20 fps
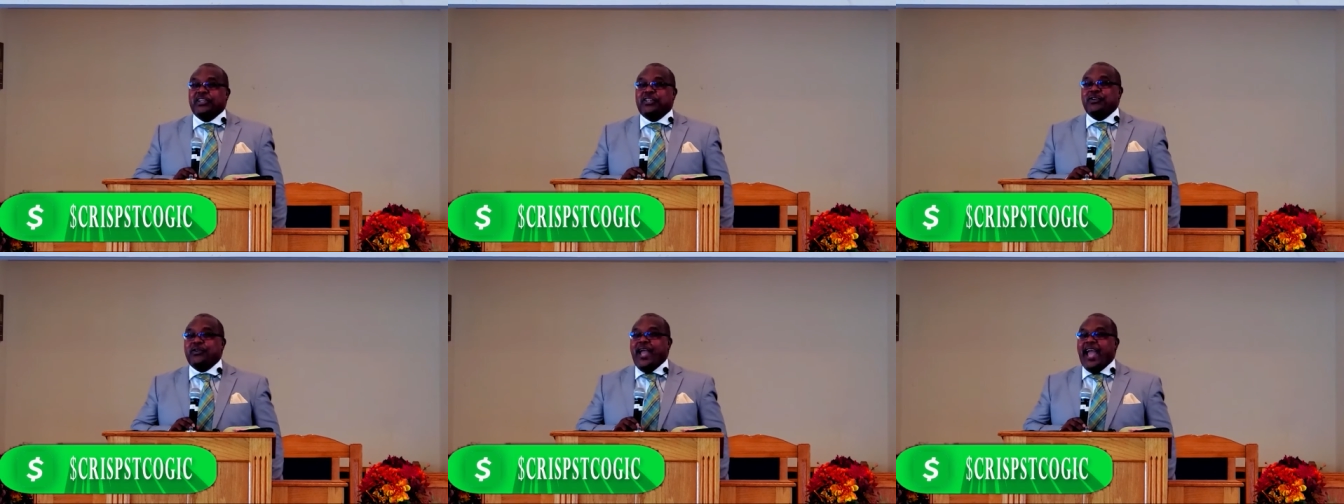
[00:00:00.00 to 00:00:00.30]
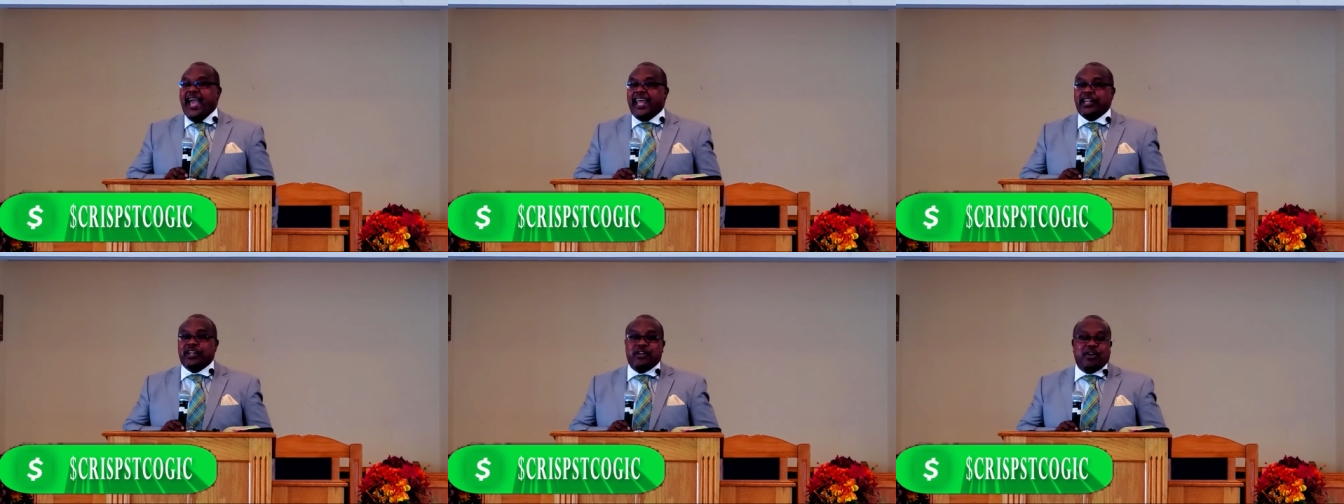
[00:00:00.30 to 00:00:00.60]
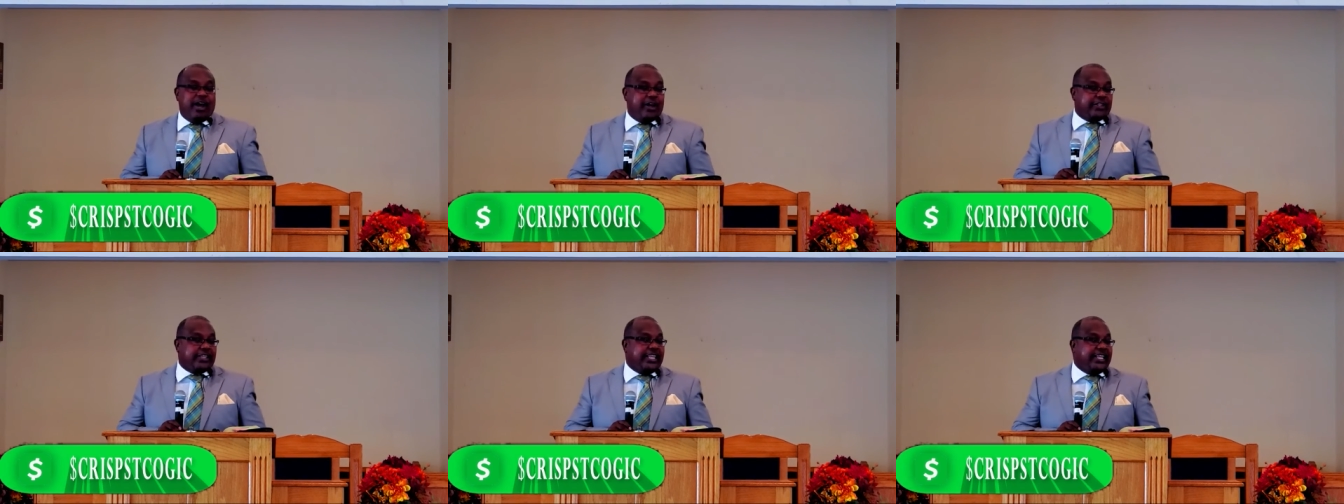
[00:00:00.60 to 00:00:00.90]
You had
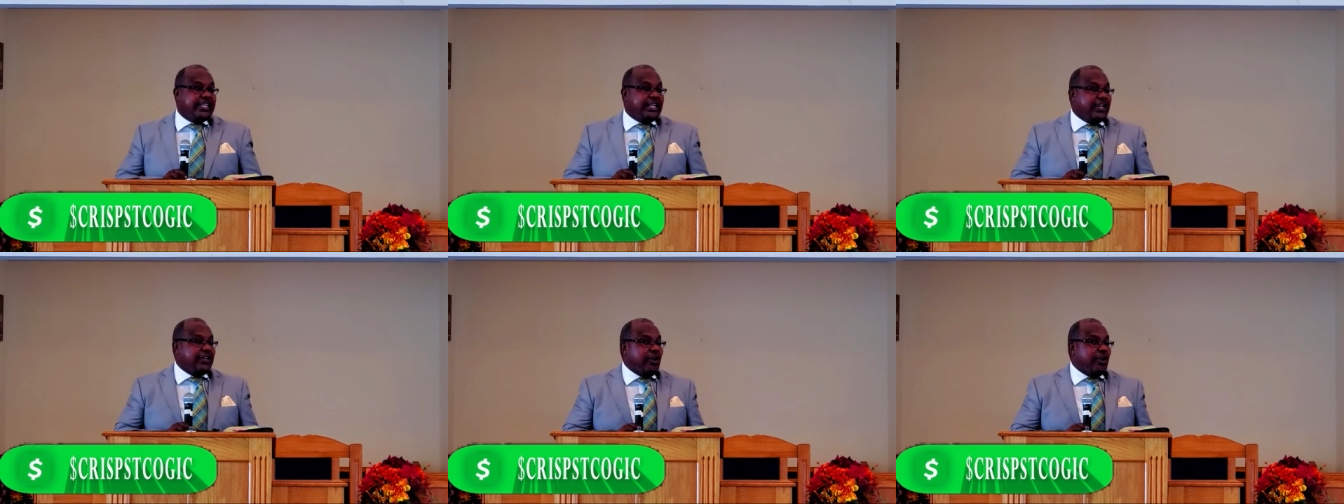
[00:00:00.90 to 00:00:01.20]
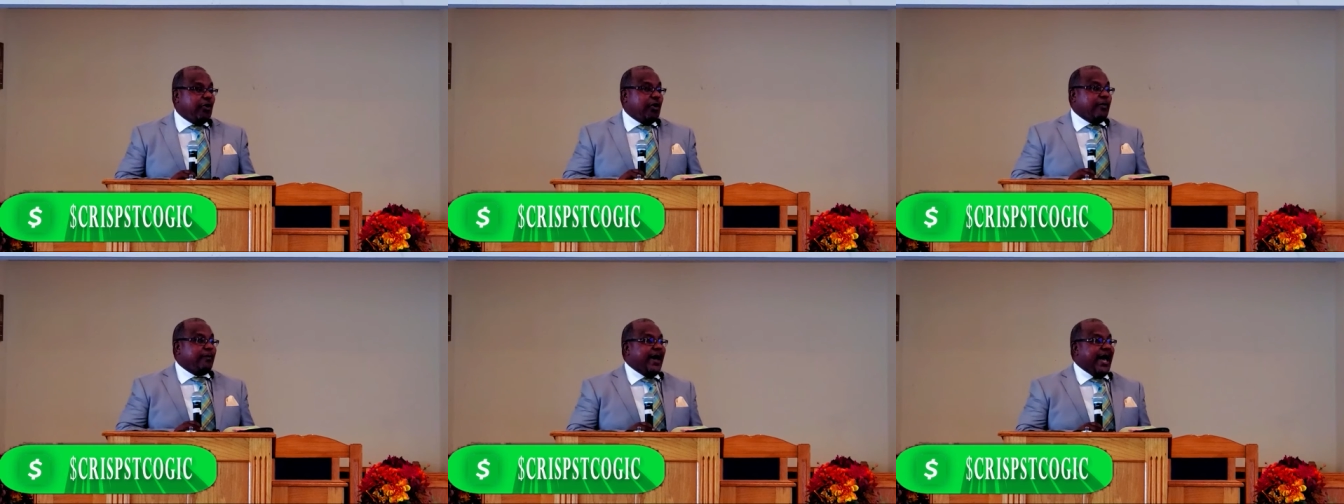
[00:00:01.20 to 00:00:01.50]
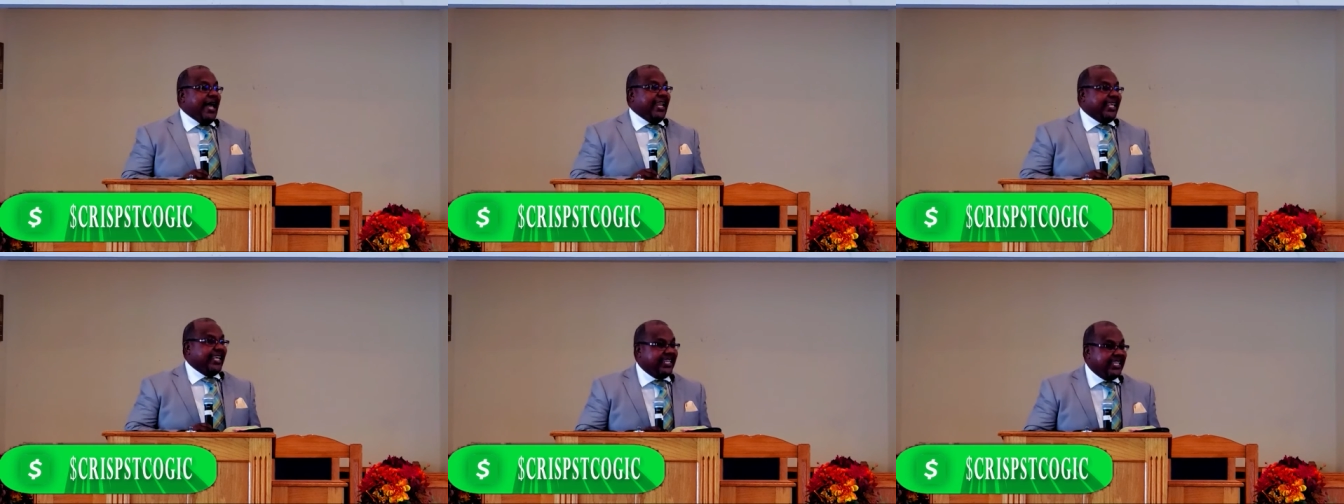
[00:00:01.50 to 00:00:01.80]
nothing to know
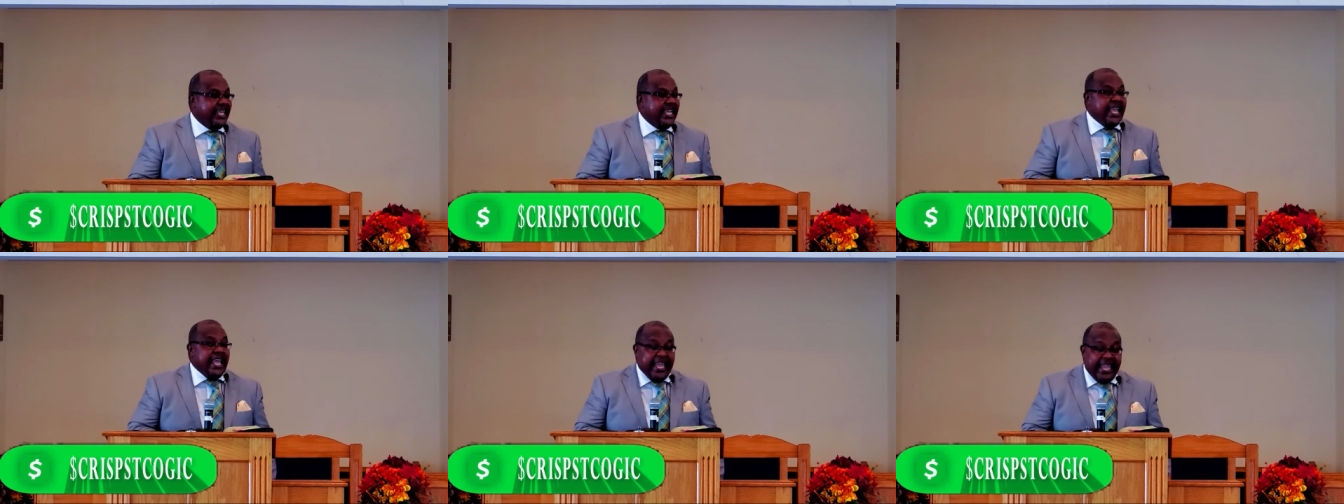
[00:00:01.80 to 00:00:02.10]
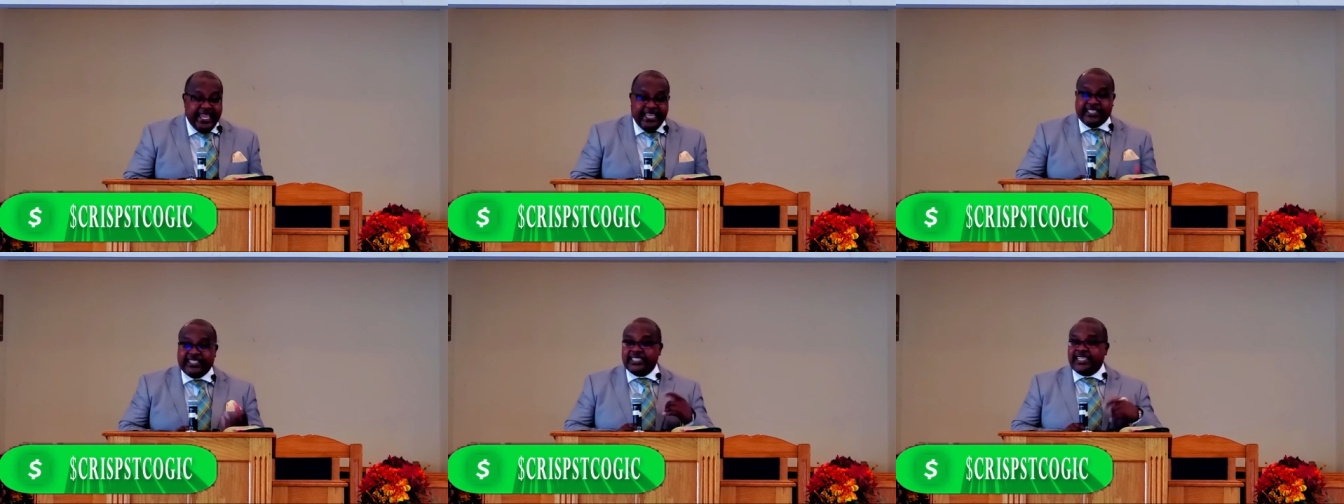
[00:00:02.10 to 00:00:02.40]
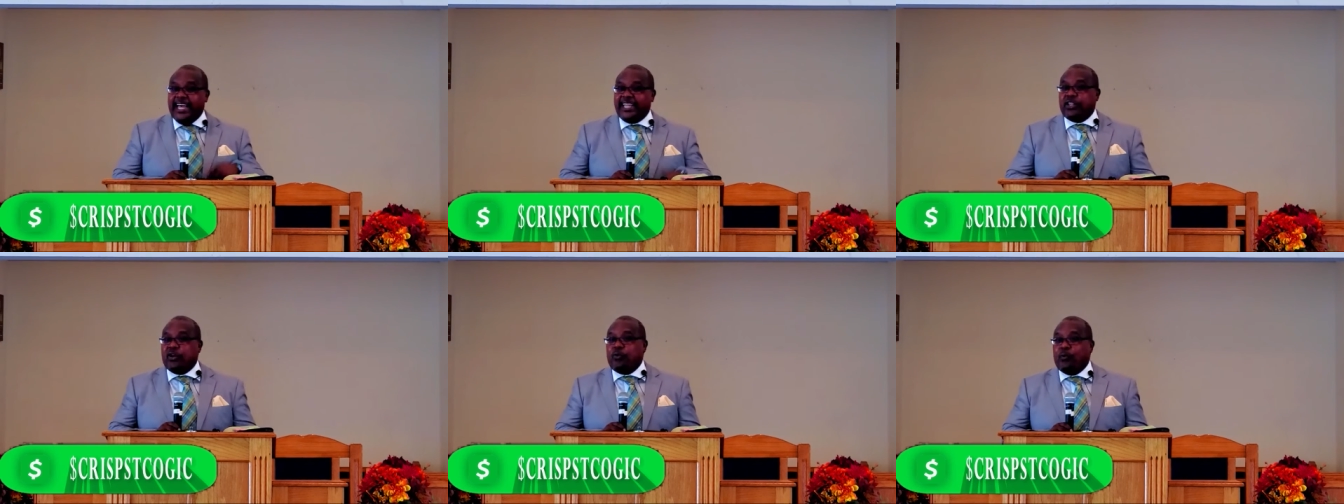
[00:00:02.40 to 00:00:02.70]
about it. He
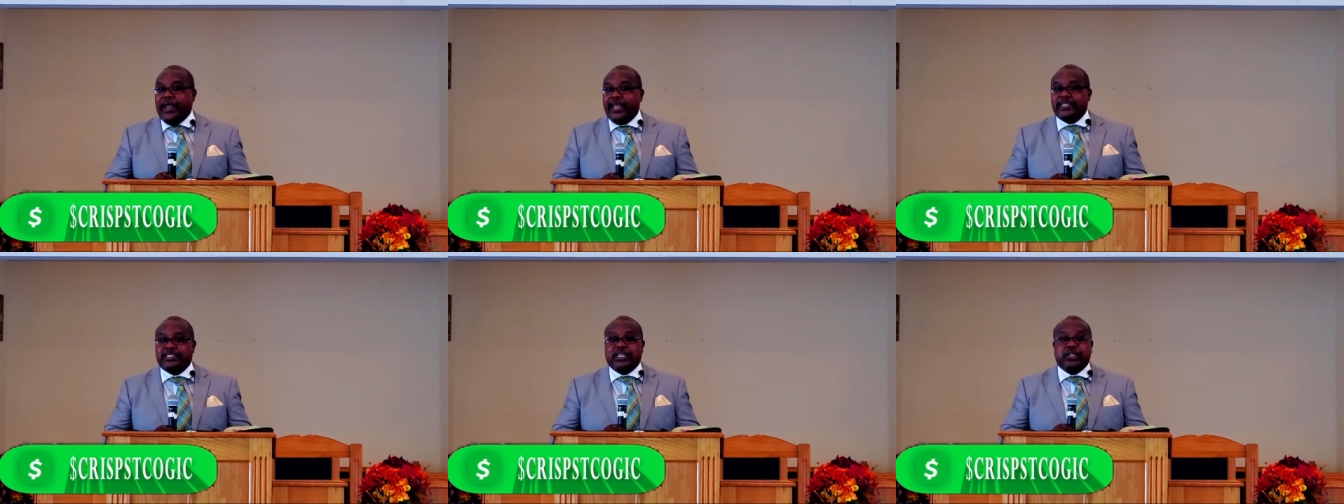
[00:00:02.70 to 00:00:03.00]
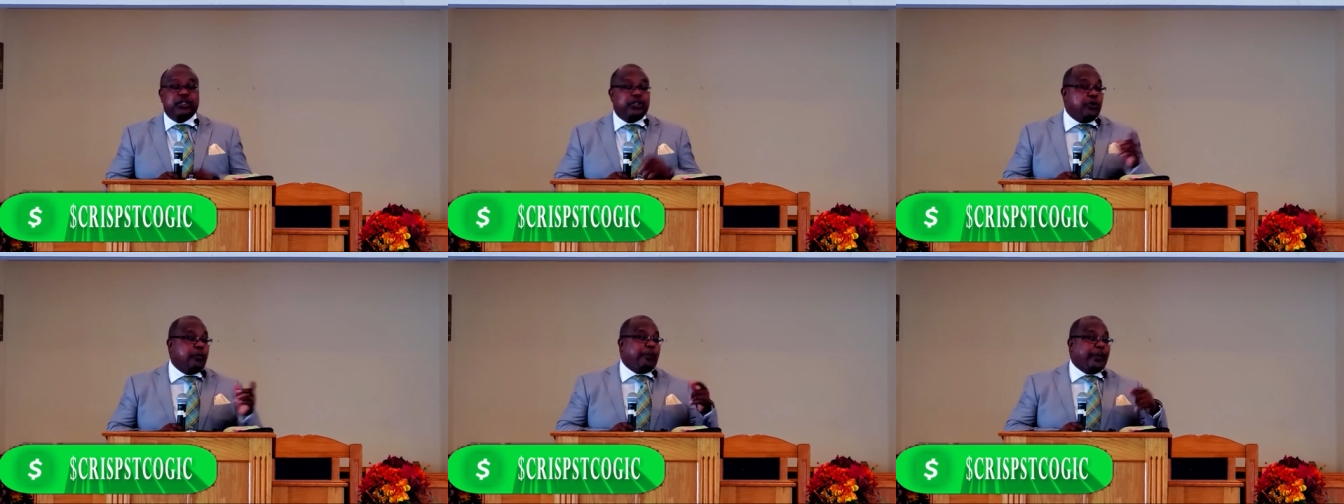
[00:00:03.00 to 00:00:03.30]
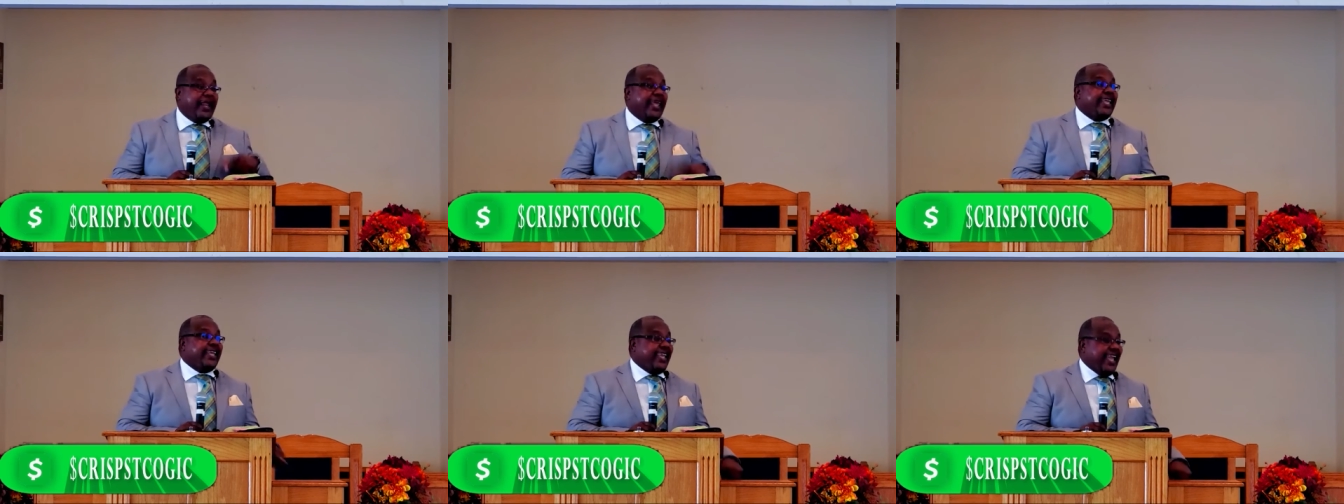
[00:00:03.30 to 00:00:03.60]
just had to wait till you
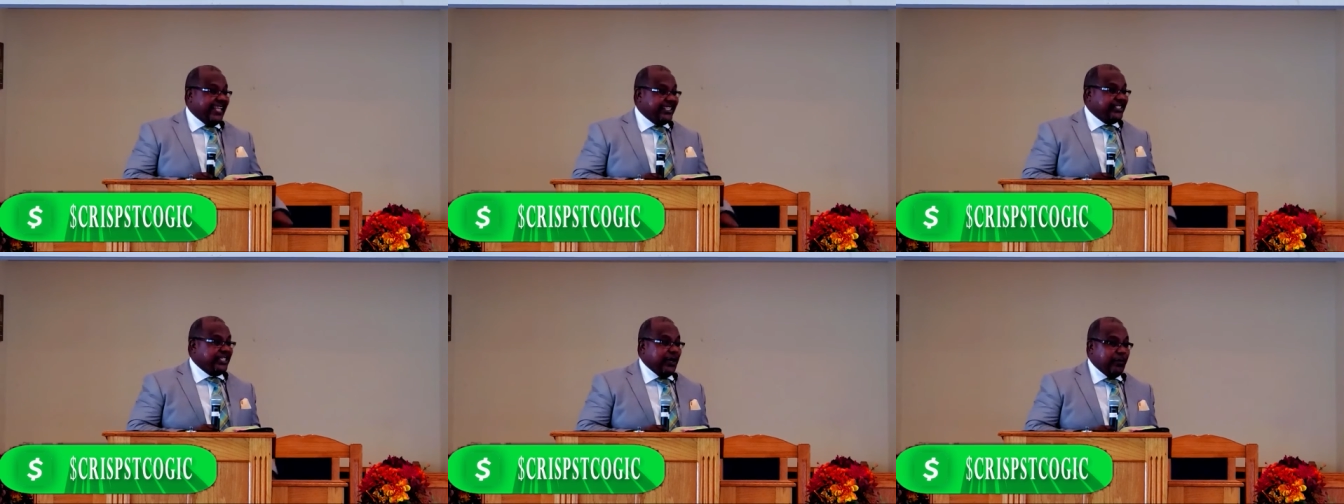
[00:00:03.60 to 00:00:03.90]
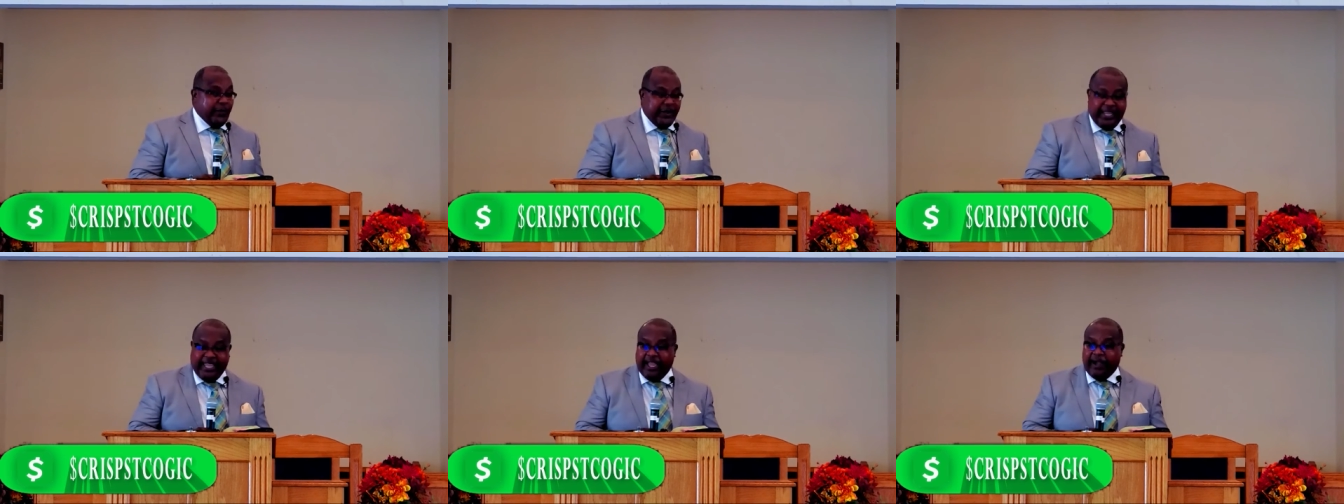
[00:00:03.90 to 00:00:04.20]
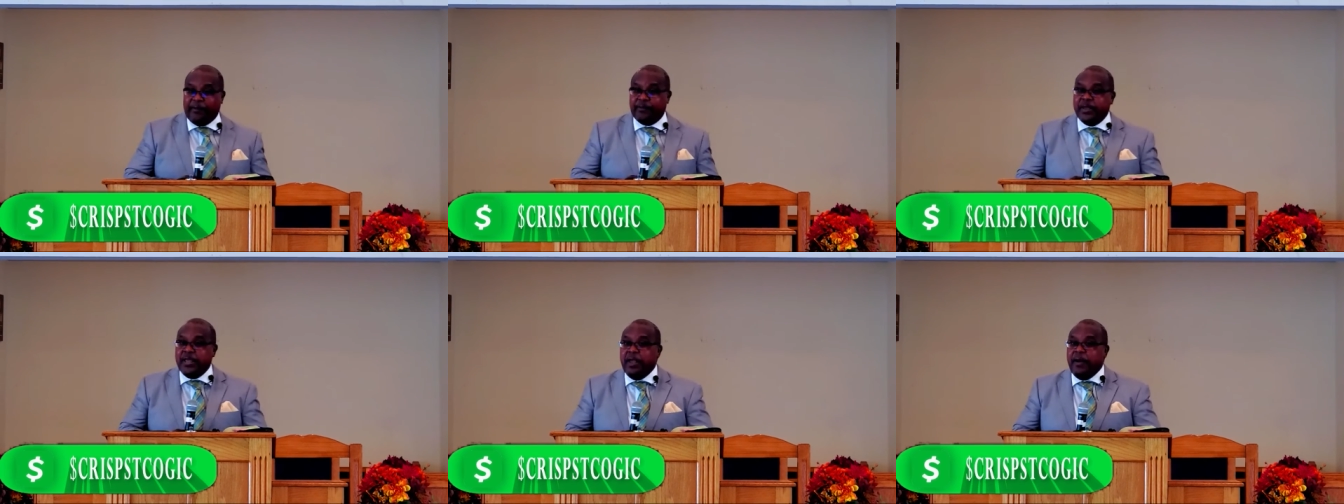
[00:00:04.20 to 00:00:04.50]
play catch up with
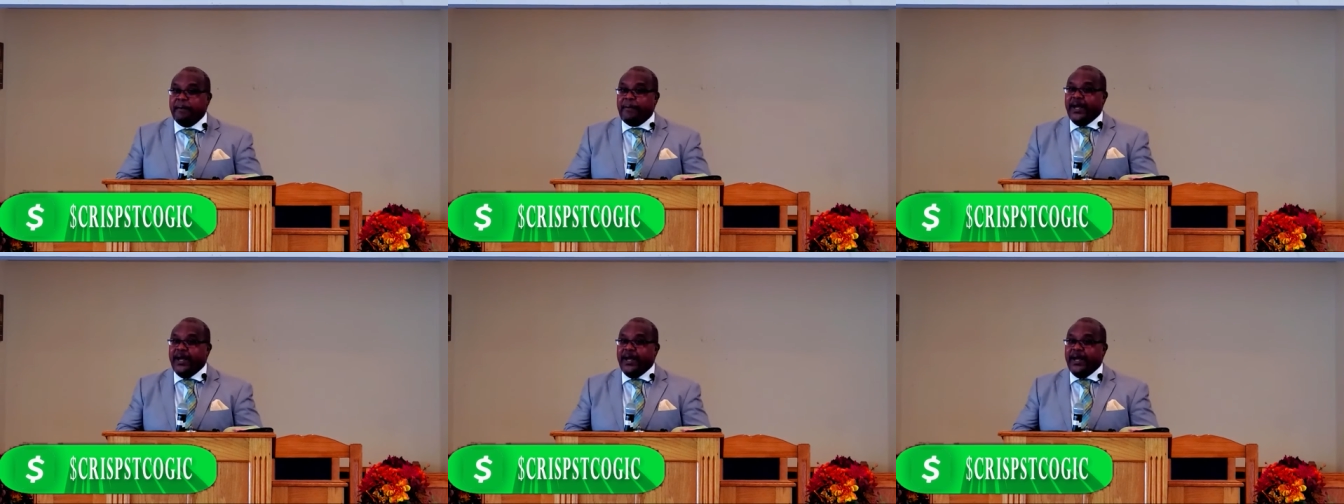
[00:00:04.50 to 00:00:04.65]
him.